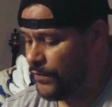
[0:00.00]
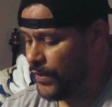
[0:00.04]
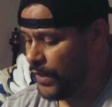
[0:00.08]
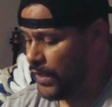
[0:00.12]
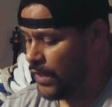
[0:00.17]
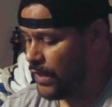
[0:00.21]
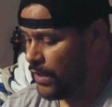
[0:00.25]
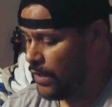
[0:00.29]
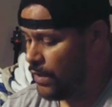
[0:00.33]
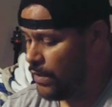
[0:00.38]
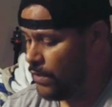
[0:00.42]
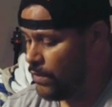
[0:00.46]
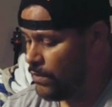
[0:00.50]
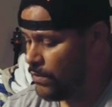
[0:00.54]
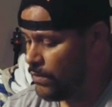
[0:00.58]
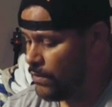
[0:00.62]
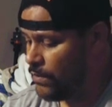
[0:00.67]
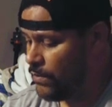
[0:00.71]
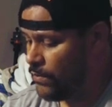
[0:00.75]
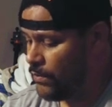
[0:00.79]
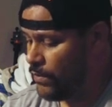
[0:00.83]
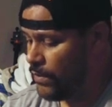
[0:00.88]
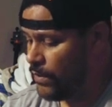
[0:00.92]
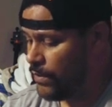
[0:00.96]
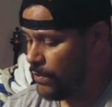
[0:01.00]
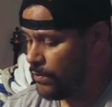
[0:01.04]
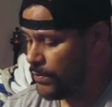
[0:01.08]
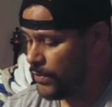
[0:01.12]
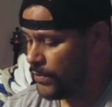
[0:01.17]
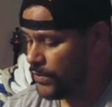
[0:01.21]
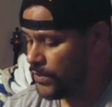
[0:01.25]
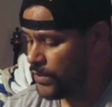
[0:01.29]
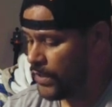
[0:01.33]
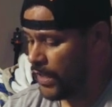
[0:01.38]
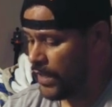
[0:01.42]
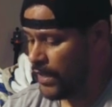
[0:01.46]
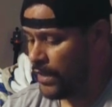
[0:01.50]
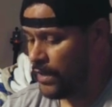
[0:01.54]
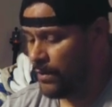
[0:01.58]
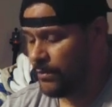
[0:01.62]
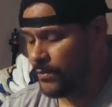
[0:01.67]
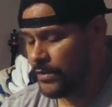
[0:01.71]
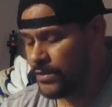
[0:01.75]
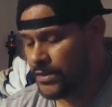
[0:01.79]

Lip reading: video. We appreciate him.